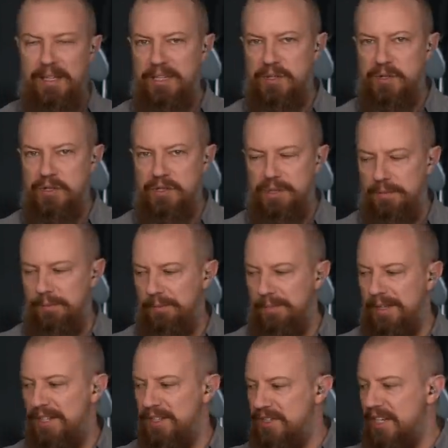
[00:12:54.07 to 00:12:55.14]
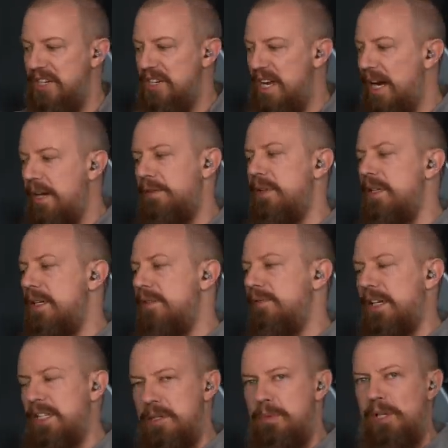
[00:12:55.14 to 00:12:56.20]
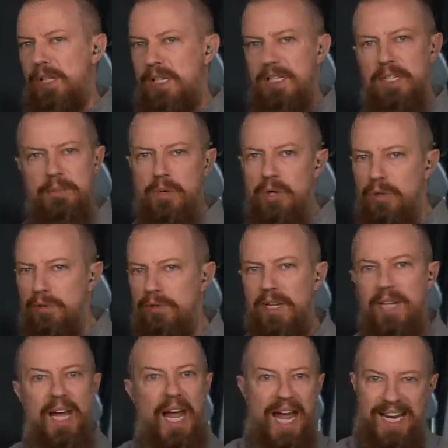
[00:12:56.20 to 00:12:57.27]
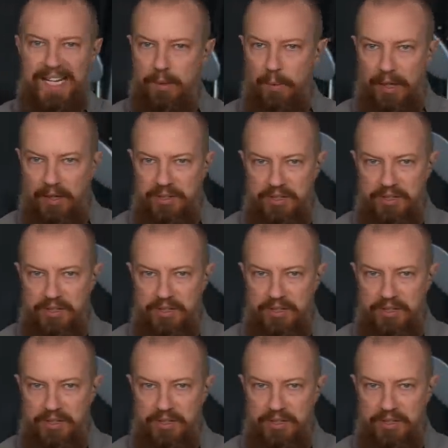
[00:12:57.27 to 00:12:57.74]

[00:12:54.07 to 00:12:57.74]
This is this needs to have the flexibility to move anywhere.